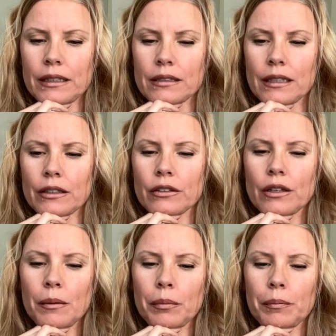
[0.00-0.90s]
It's like you're
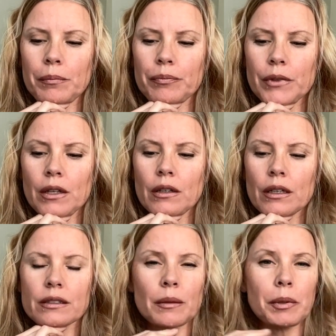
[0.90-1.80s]
not,
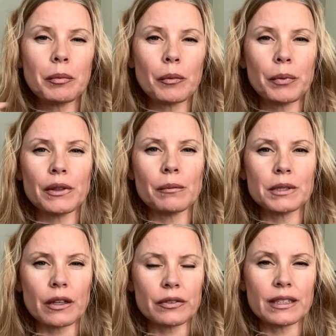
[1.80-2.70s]
because some people put
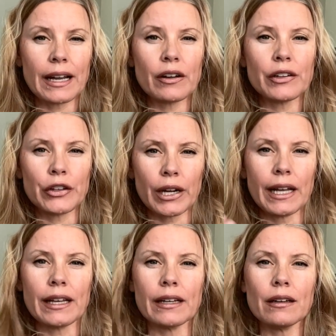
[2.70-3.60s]
themselves down in their
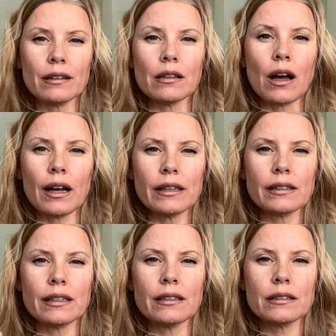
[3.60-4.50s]
head a lot.
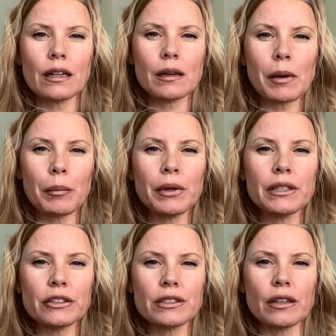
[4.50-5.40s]
And it's not about
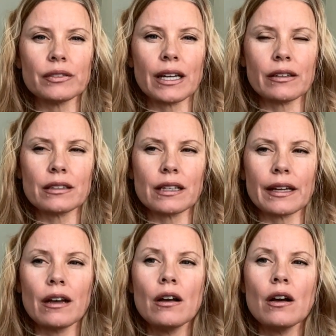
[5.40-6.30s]
putting yourself down. It's like,
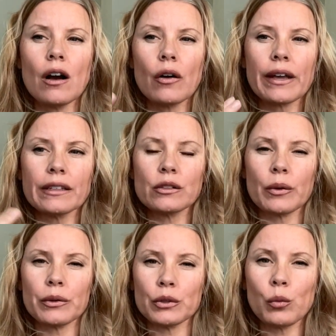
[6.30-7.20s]
okay,
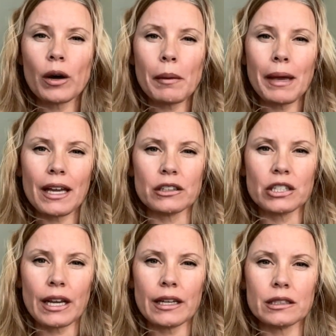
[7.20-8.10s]
so you want to make a
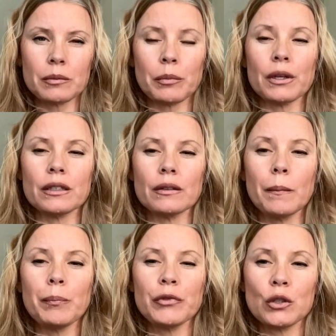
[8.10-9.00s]
change, but
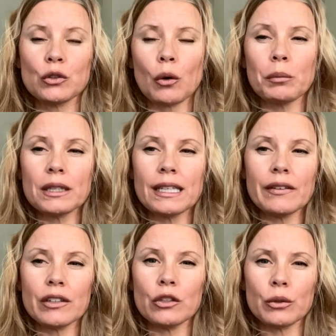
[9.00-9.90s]
you don't
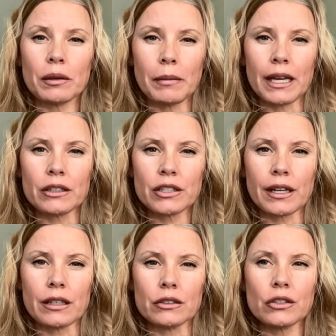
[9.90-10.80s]
believe that you can make a
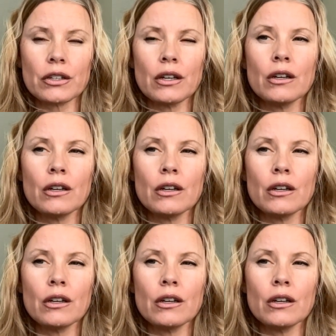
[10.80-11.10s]
change.